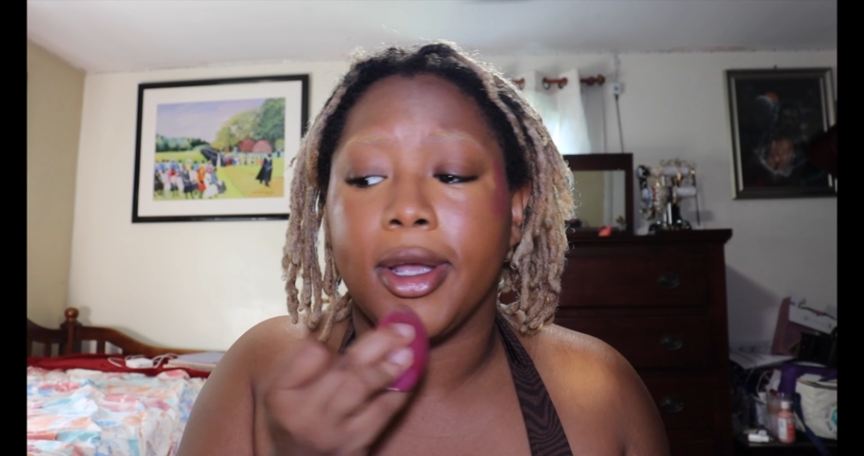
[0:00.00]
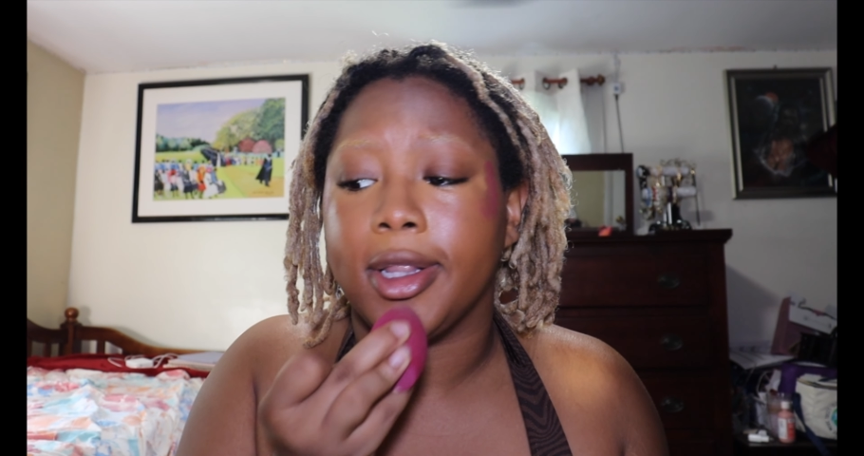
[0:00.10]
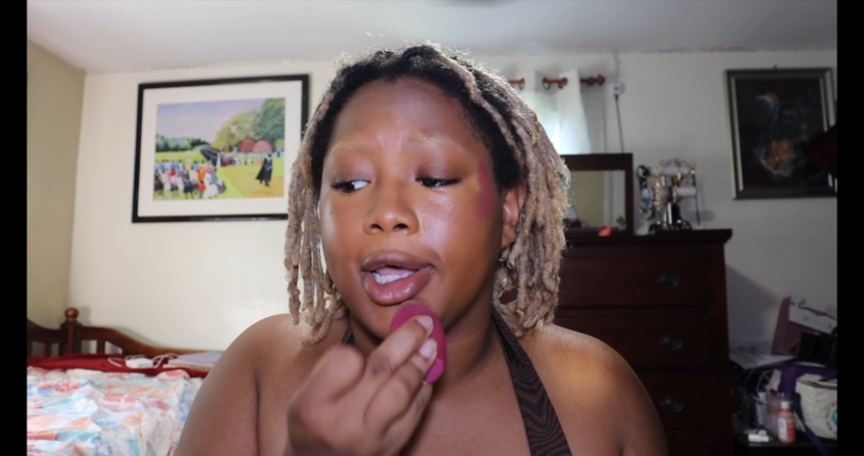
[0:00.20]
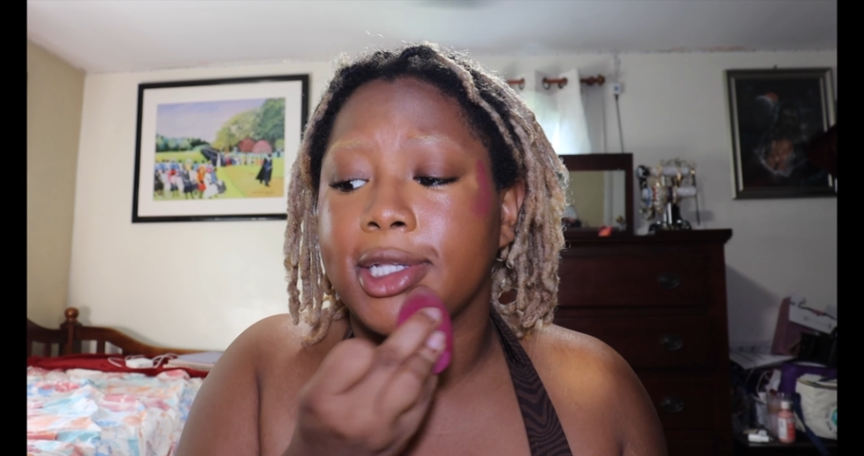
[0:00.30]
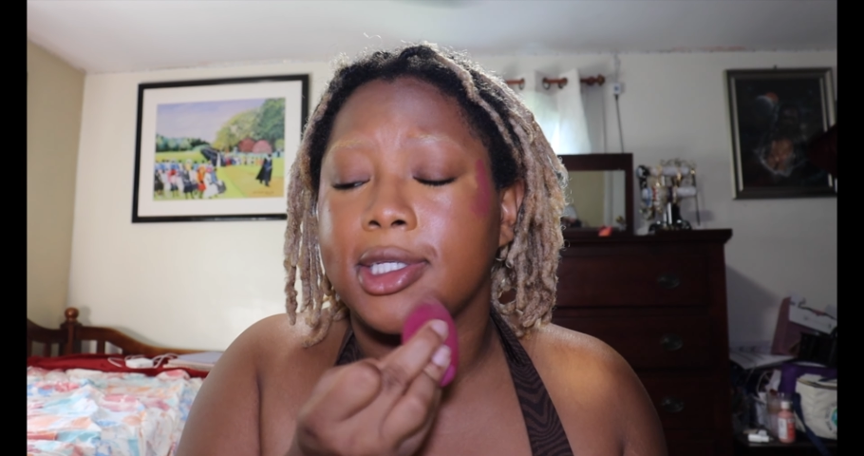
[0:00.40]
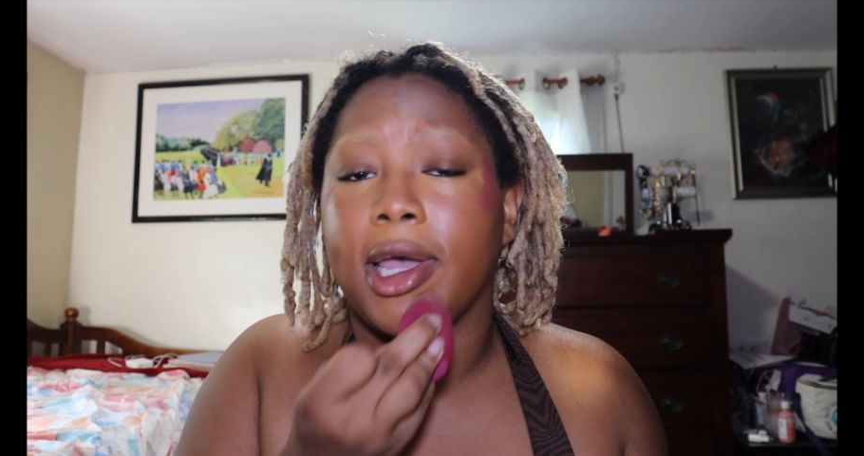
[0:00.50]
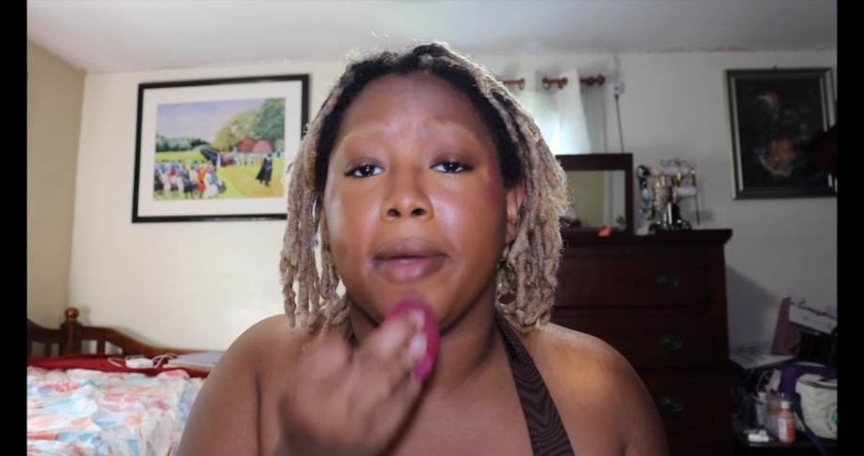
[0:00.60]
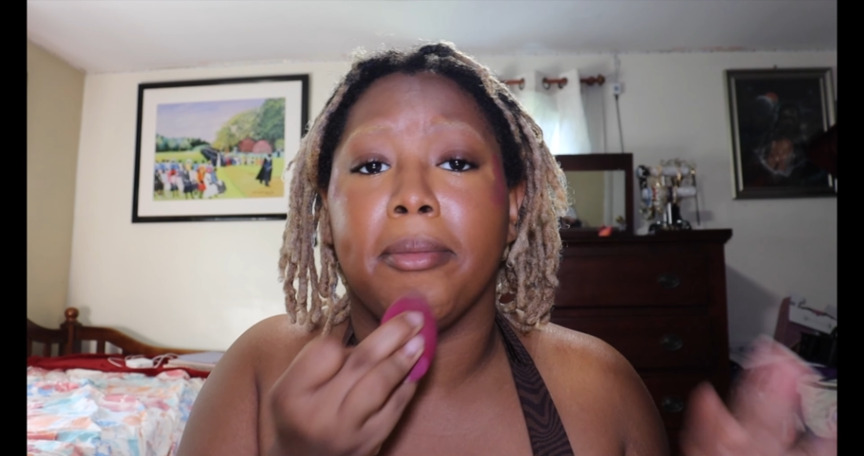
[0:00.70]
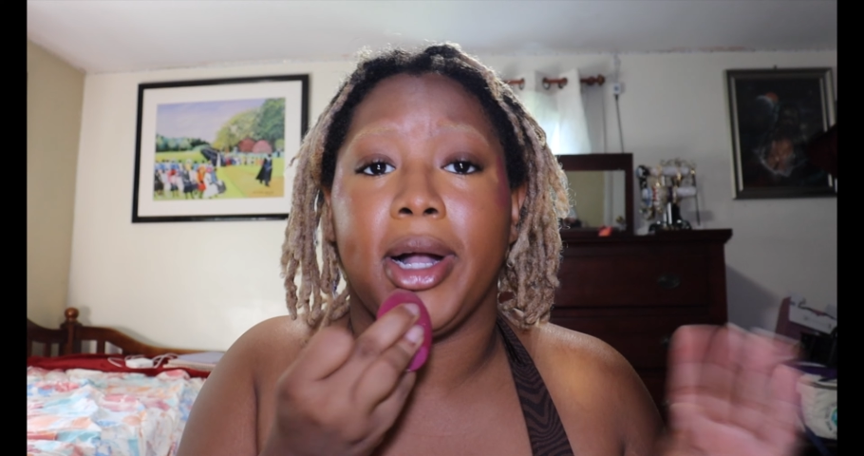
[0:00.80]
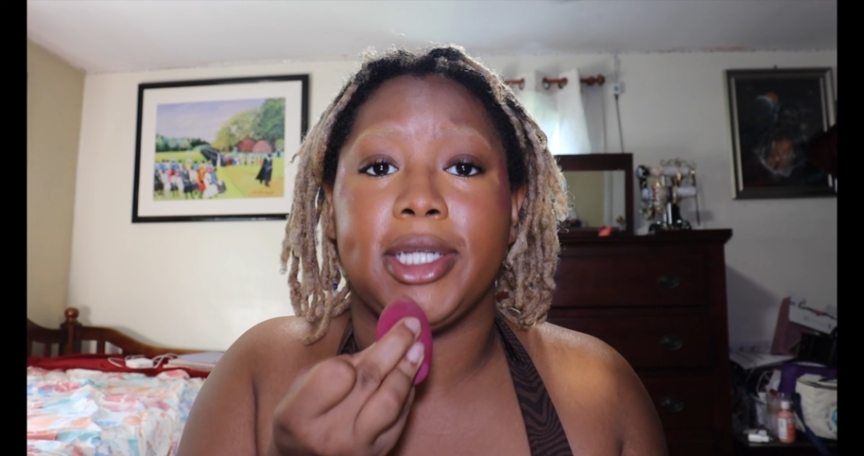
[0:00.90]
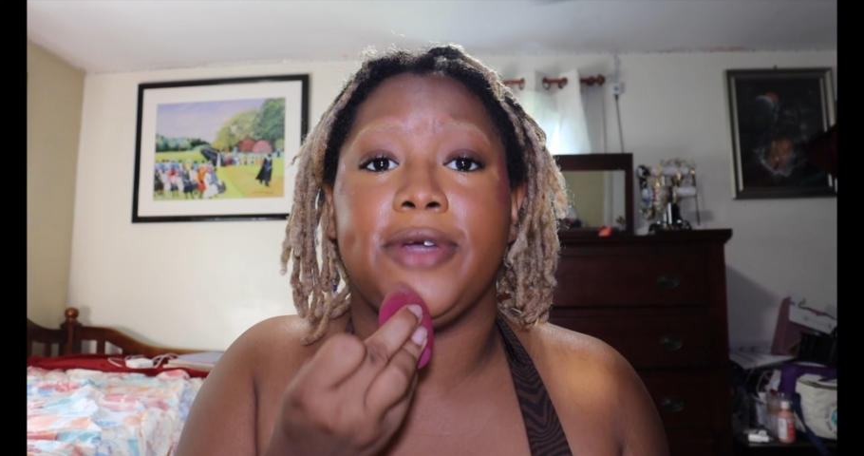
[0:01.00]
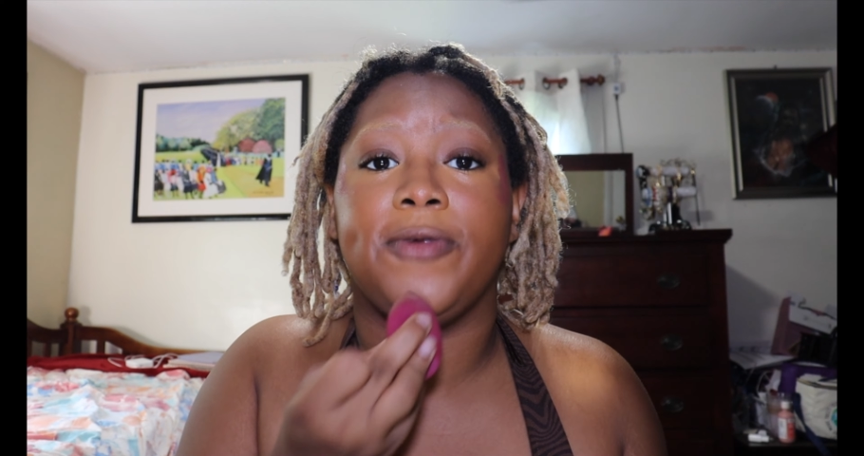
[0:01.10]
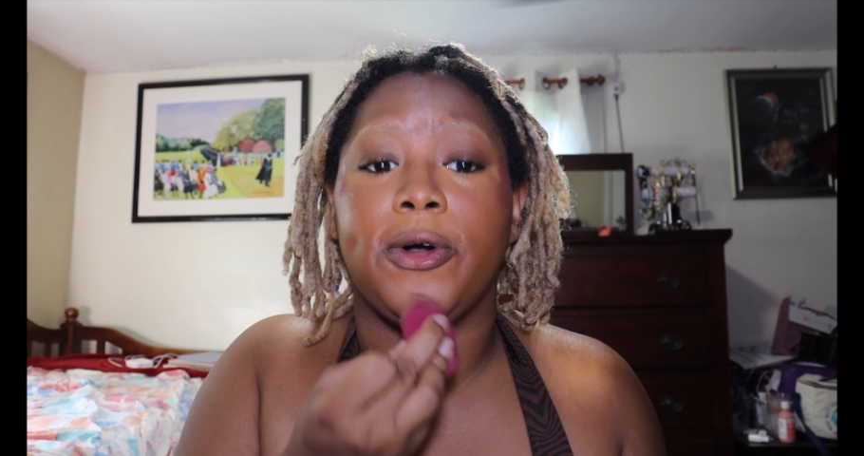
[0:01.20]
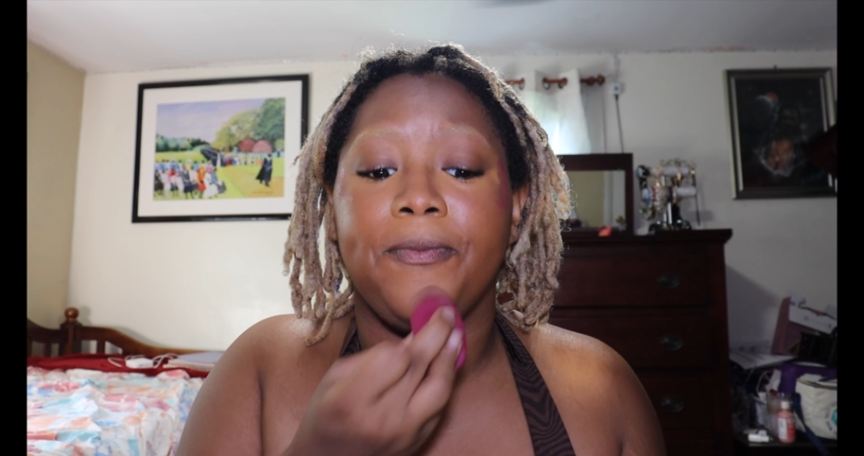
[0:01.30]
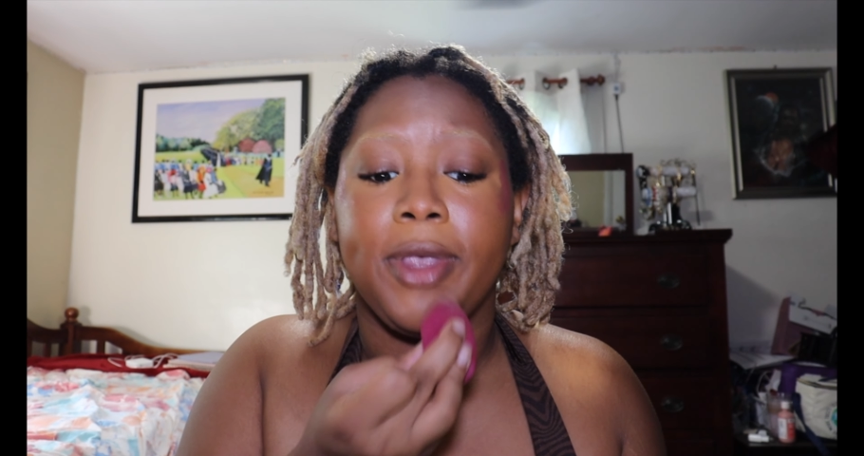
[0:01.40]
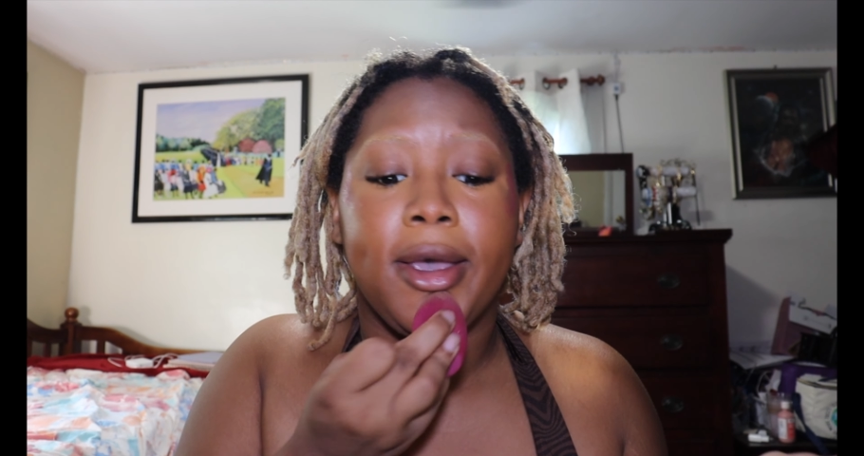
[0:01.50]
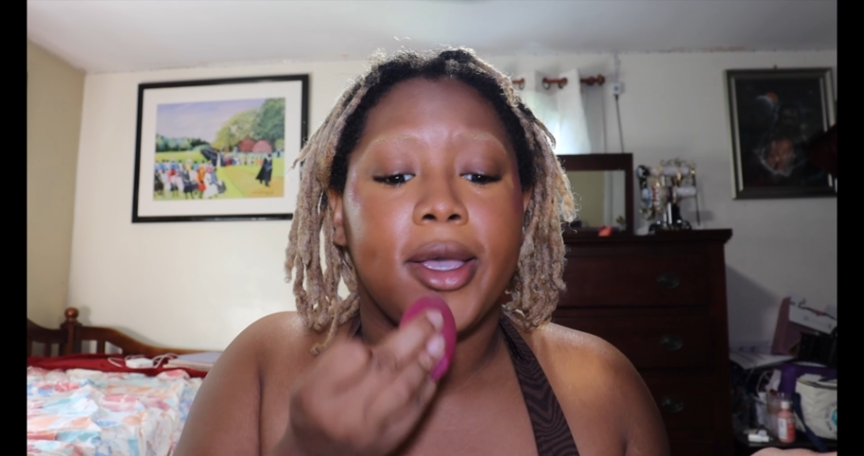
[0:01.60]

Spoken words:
and that's like my default.